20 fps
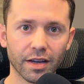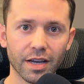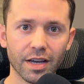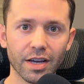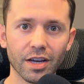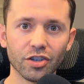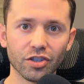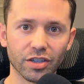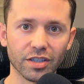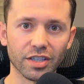
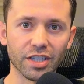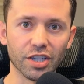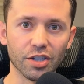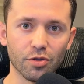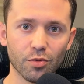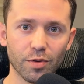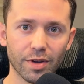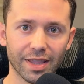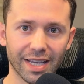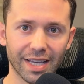Just
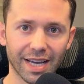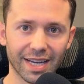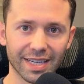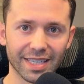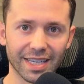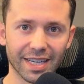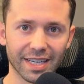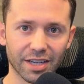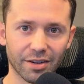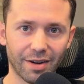you, the
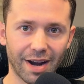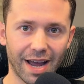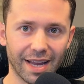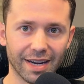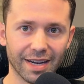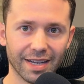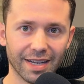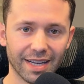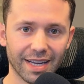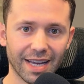idea in your
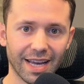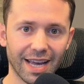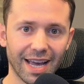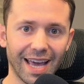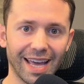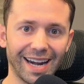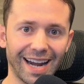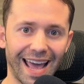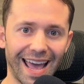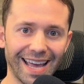head,
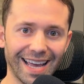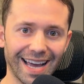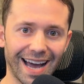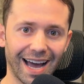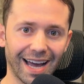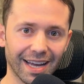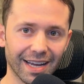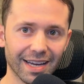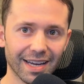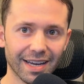and an
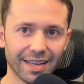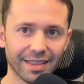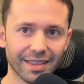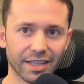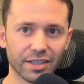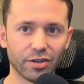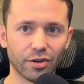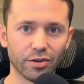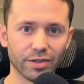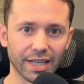AI that
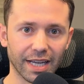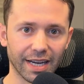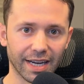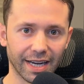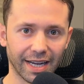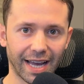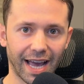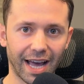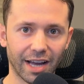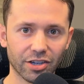turns it into
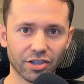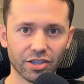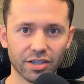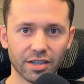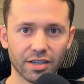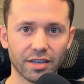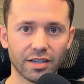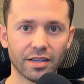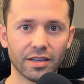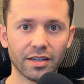cash.
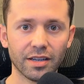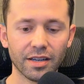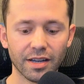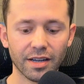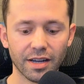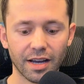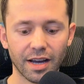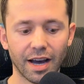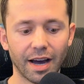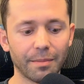
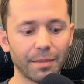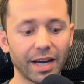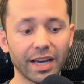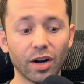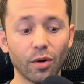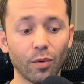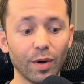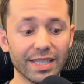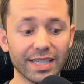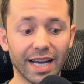I'm not going to
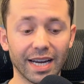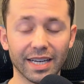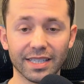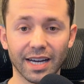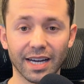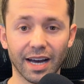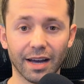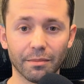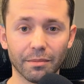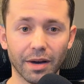waste any
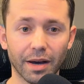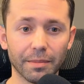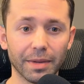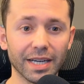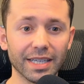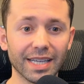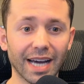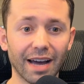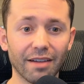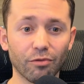time. I'm going to
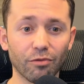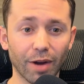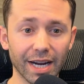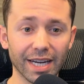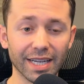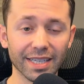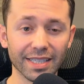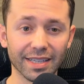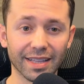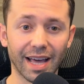dive right
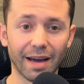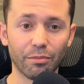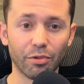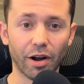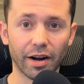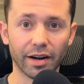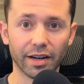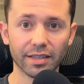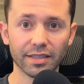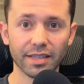into that
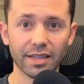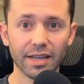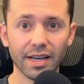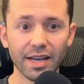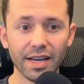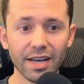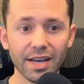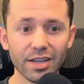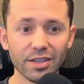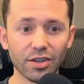product.
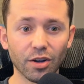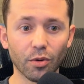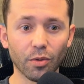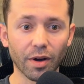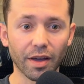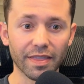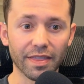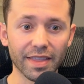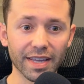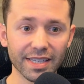So
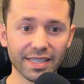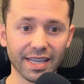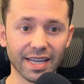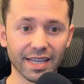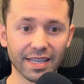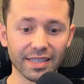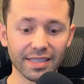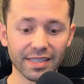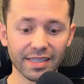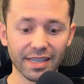this
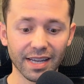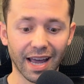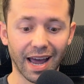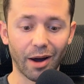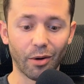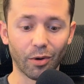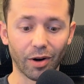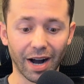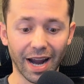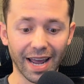is
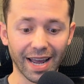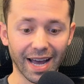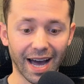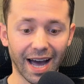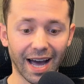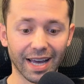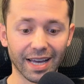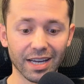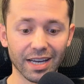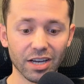our
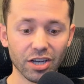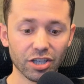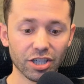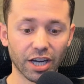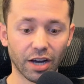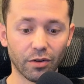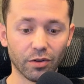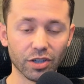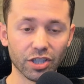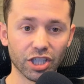AI
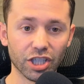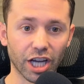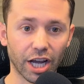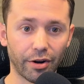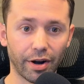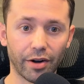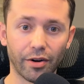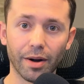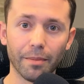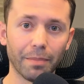challenge
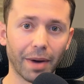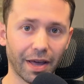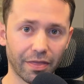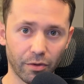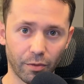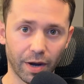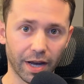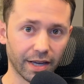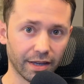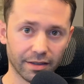generator. And by the
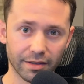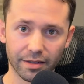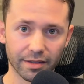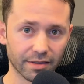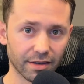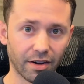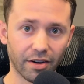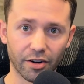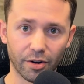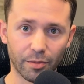way,
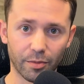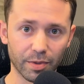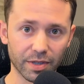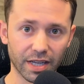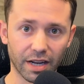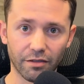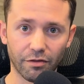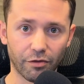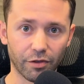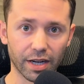it's
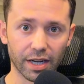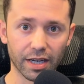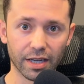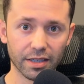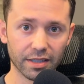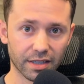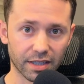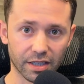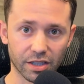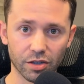100% free
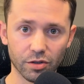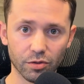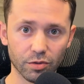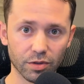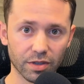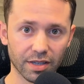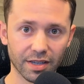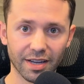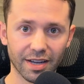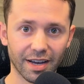to
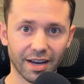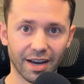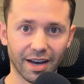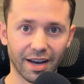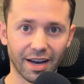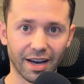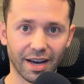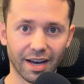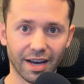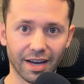use.
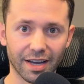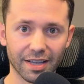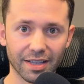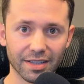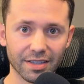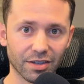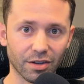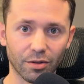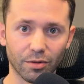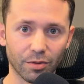
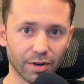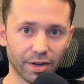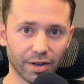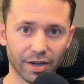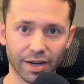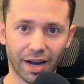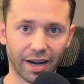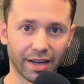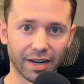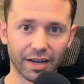So you're
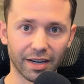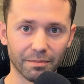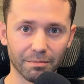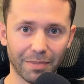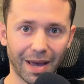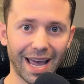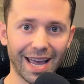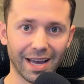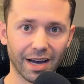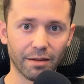not going to
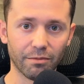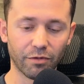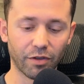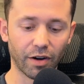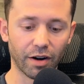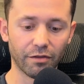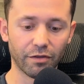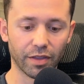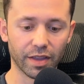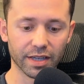pay
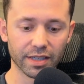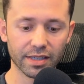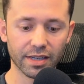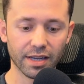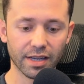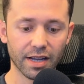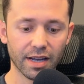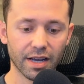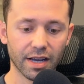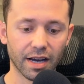upfront for this,
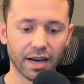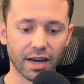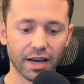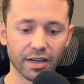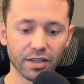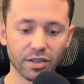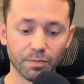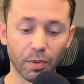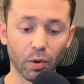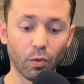
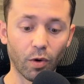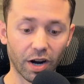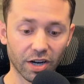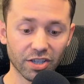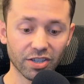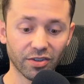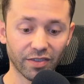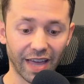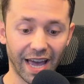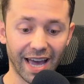but watch
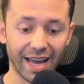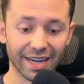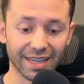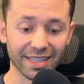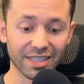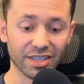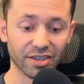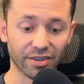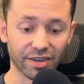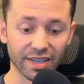till the end
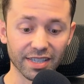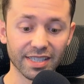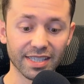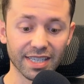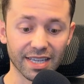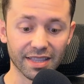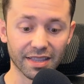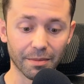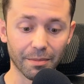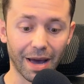because you're going to
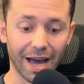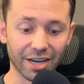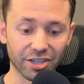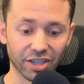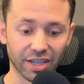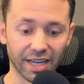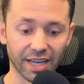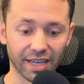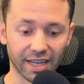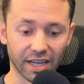see the magic
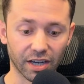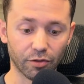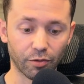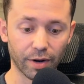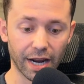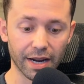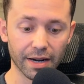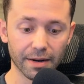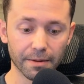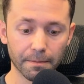it can
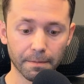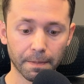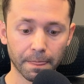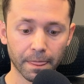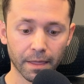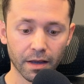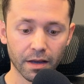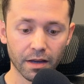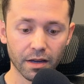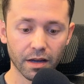create.
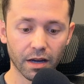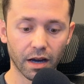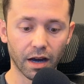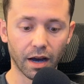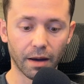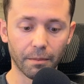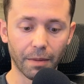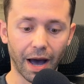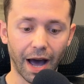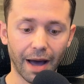
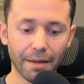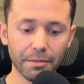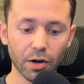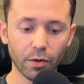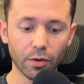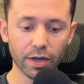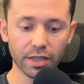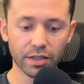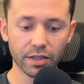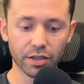I'm
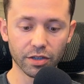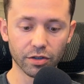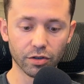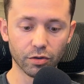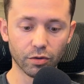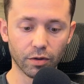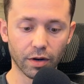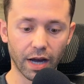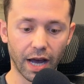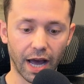going
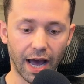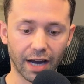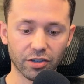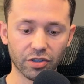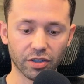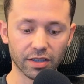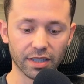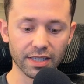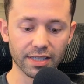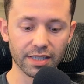to
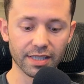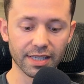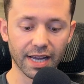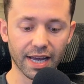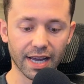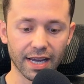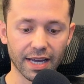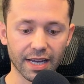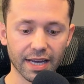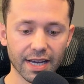actually
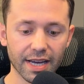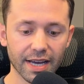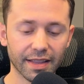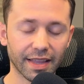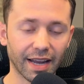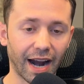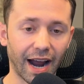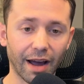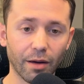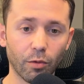say
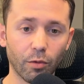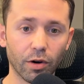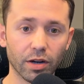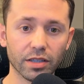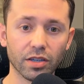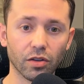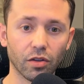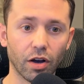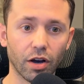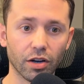that I want
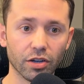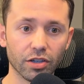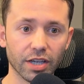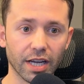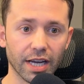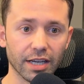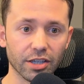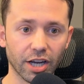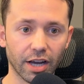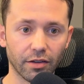to launch
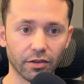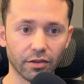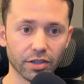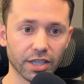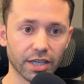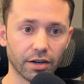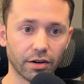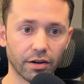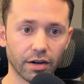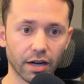a challenge
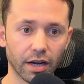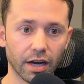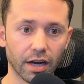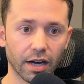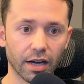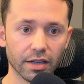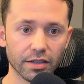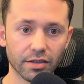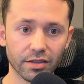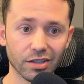here.
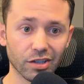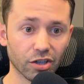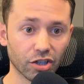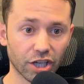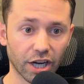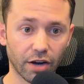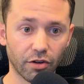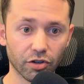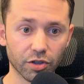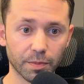So it's a
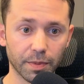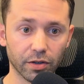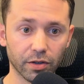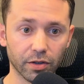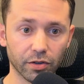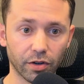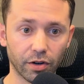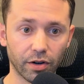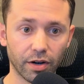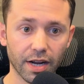challenge
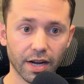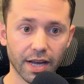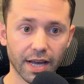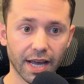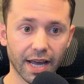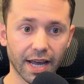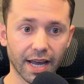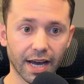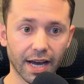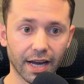builder,
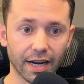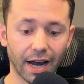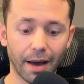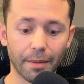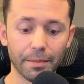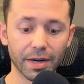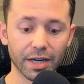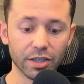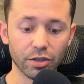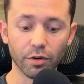and I'm
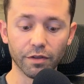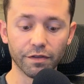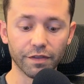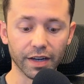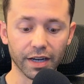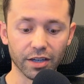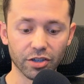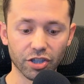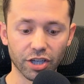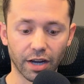going to do a
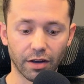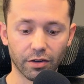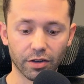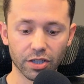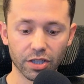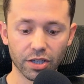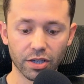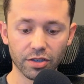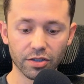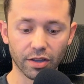fitness
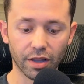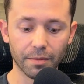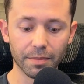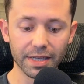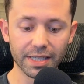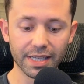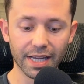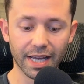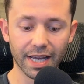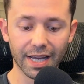challenge. So let me
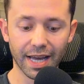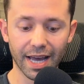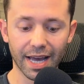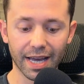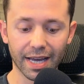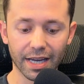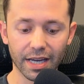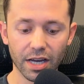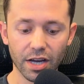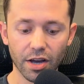say
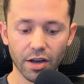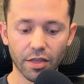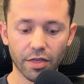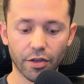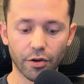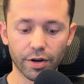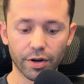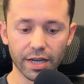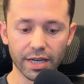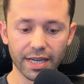a
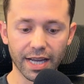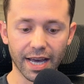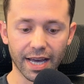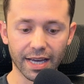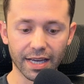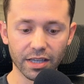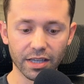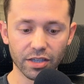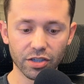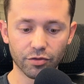
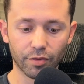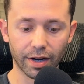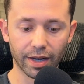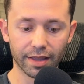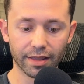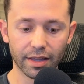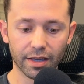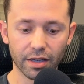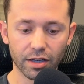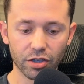30-day
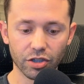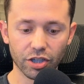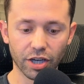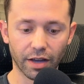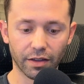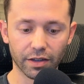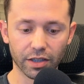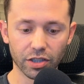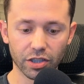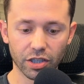strength
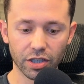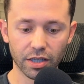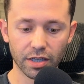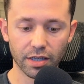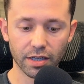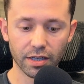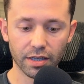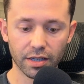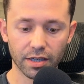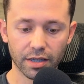challenge.
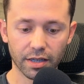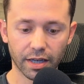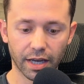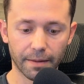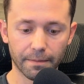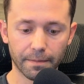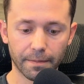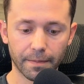Okay.